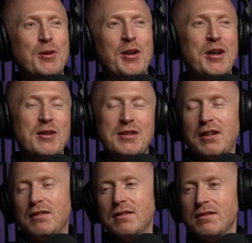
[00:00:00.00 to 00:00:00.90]
Got it. I was
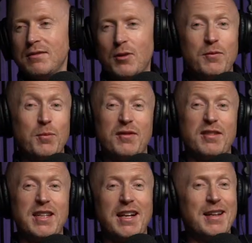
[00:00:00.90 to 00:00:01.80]
like, oh, not even
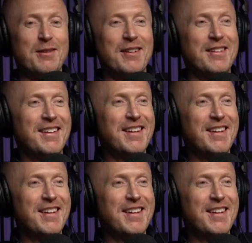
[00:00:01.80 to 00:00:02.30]
bothered telling anyone.